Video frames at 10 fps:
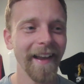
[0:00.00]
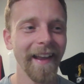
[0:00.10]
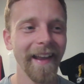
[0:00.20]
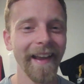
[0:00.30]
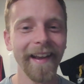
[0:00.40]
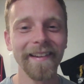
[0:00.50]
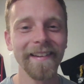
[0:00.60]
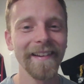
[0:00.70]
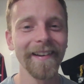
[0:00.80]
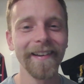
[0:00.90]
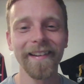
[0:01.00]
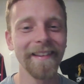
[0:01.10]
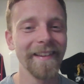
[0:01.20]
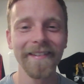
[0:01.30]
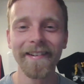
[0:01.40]
and
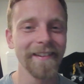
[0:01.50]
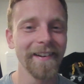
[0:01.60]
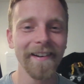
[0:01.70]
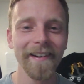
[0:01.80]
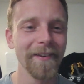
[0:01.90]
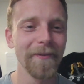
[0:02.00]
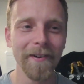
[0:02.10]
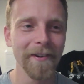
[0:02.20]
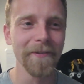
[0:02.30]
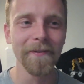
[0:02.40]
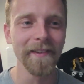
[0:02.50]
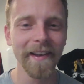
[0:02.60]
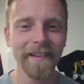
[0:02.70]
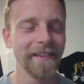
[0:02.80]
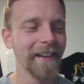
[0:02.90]
they're just on a wonderful
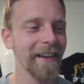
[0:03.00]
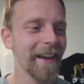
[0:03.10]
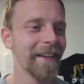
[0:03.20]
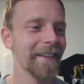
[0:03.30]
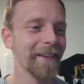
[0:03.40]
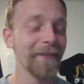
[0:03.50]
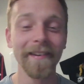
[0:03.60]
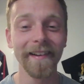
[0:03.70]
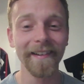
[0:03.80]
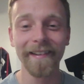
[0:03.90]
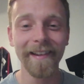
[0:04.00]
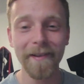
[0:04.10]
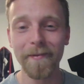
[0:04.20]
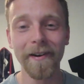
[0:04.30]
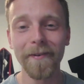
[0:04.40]
destiny, and they want to
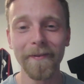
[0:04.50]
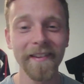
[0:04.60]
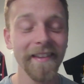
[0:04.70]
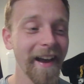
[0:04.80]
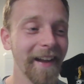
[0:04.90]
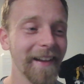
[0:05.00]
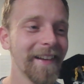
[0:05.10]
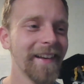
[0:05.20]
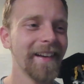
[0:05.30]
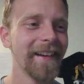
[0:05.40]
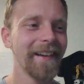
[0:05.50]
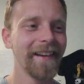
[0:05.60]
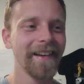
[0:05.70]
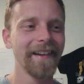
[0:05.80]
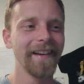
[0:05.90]
keep going with that.
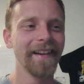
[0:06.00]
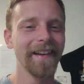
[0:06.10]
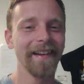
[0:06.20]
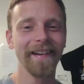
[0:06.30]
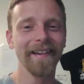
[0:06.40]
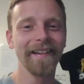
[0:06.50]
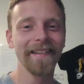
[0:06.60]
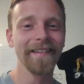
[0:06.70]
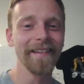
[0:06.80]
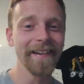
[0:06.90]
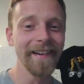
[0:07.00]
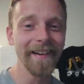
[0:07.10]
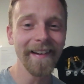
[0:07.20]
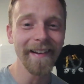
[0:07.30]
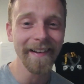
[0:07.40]
And
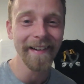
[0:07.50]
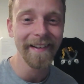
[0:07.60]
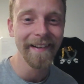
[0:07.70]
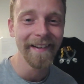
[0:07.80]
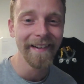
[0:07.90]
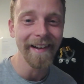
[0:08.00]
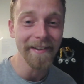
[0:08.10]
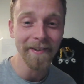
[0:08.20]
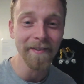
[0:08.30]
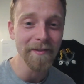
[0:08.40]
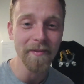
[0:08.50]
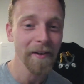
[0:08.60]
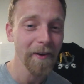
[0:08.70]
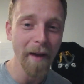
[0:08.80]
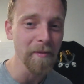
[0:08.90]
it turns them
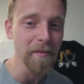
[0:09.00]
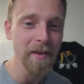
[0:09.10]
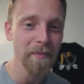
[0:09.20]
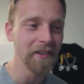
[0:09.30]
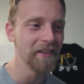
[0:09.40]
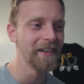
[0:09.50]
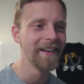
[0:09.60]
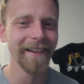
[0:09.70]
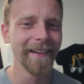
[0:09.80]
into crappy people.